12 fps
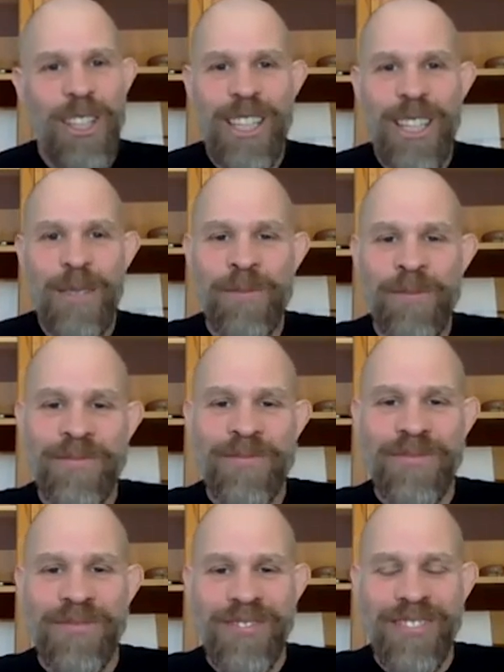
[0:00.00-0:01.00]

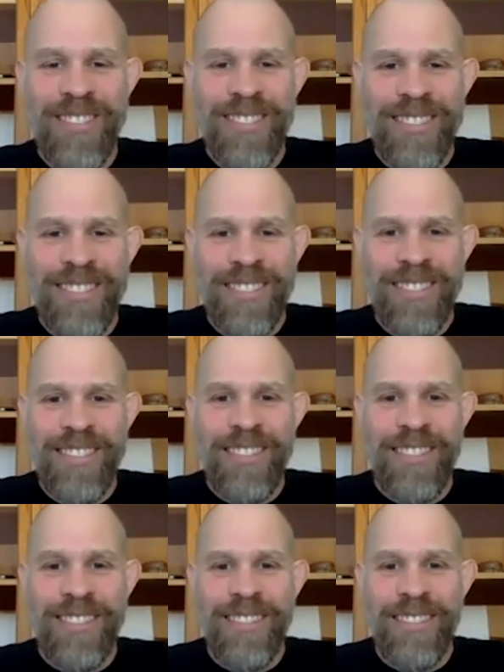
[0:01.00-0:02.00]

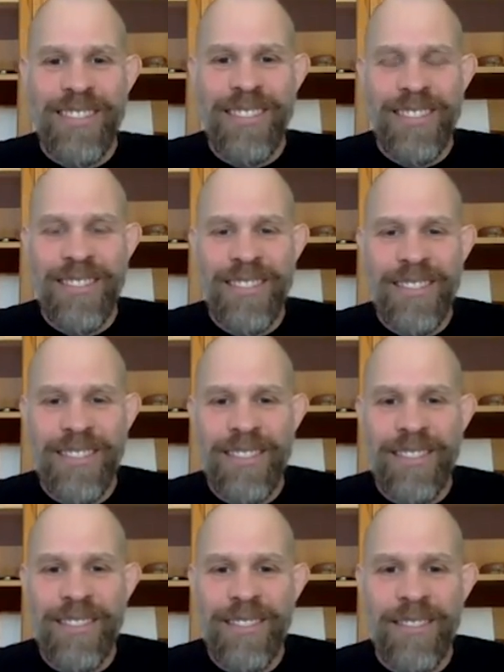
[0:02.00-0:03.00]

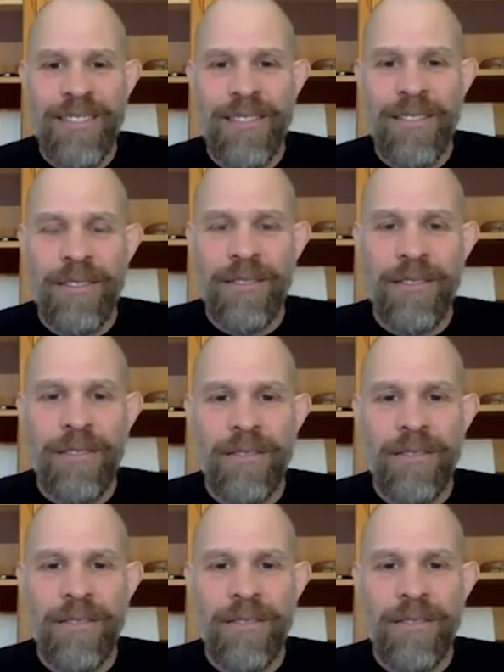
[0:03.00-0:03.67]
[no speech]